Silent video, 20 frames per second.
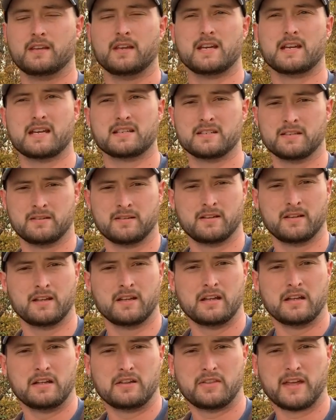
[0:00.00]
Hey guys,
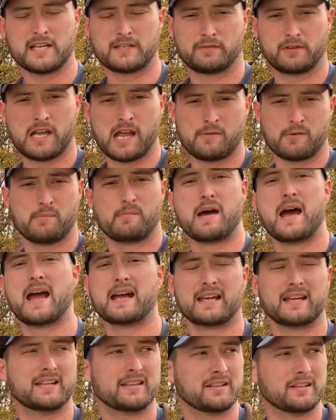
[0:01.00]
thanks for coming
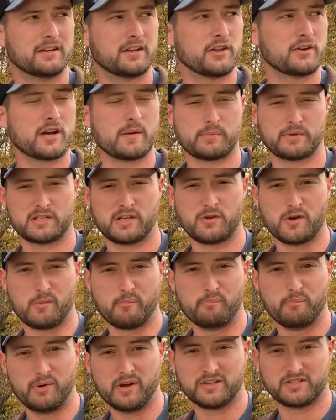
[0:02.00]
back. Another episode
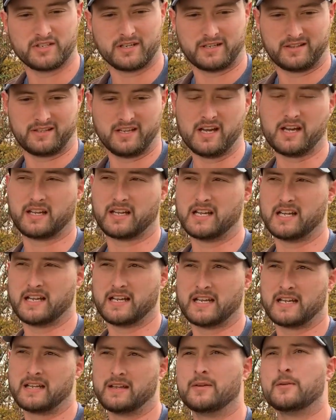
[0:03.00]
of Budget Duck
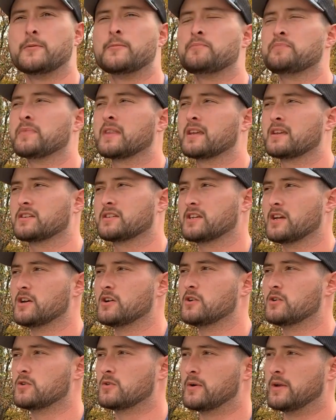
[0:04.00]
Hunting.
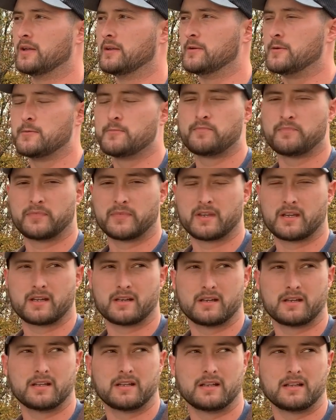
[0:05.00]
So
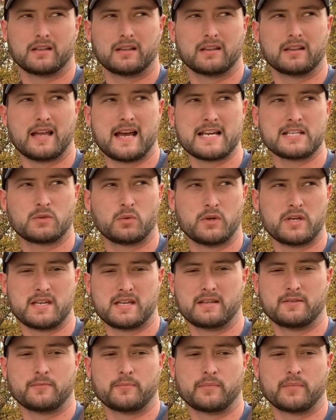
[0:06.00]
last
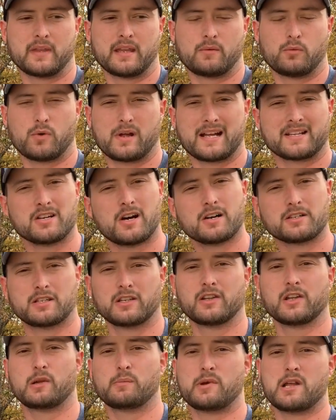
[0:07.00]
week I talked
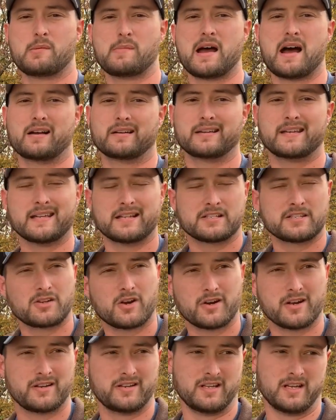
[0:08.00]
a little bit about getting
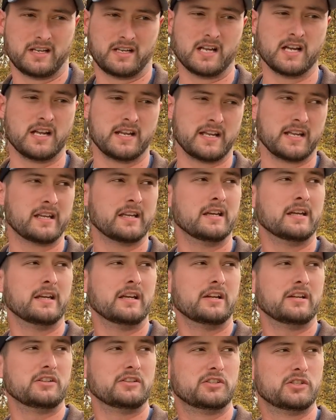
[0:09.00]
started duck hunting,
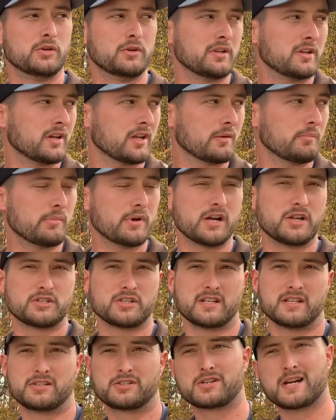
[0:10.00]
doing it on a
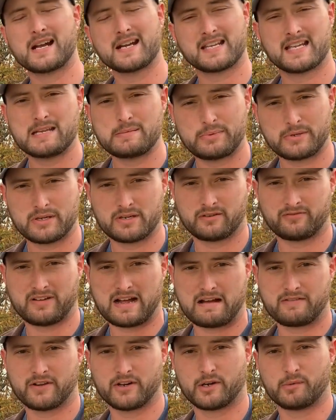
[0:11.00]
budget, trying to keep it under
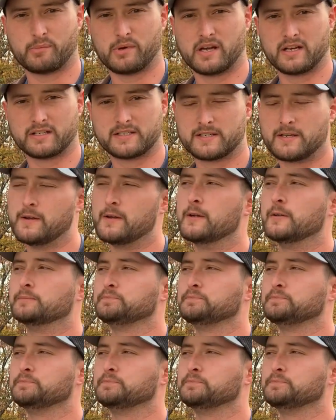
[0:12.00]
500 bucks.